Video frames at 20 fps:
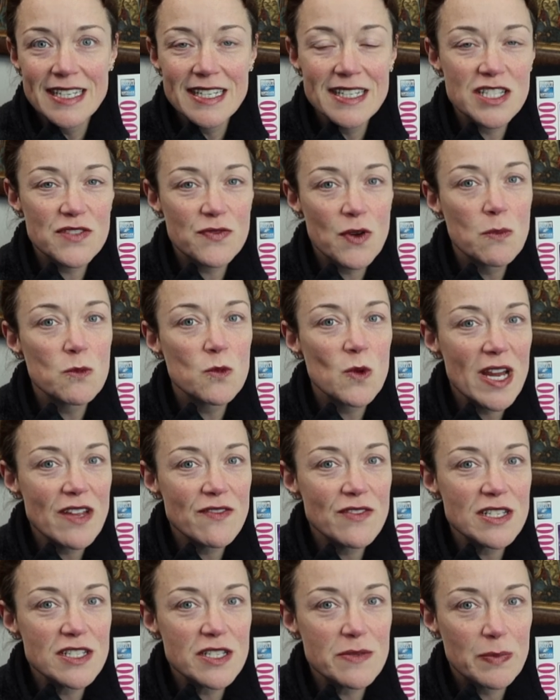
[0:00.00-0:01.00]
It's from
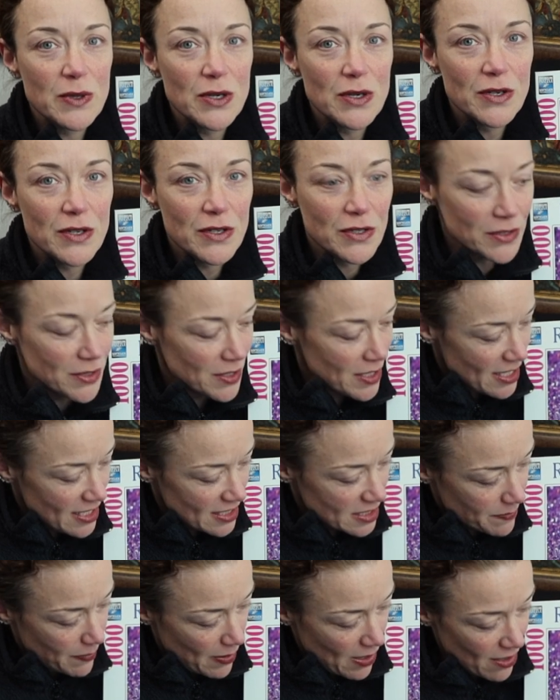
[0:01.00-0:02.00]
Ravensburger.
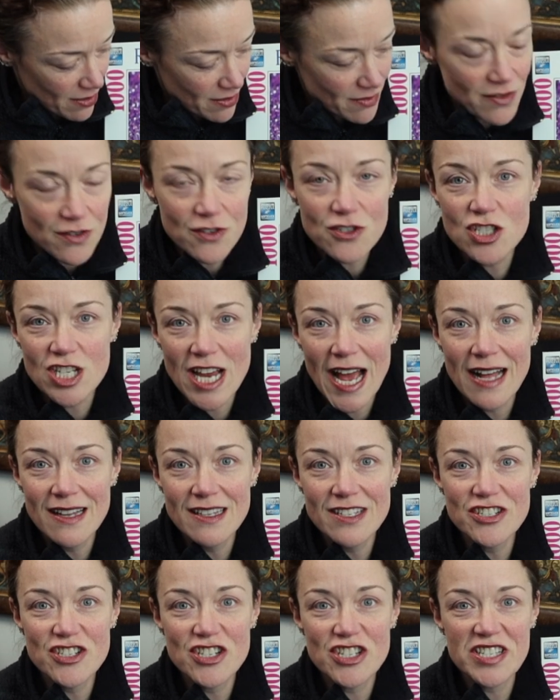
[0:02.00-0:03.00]
It's part of their Challenge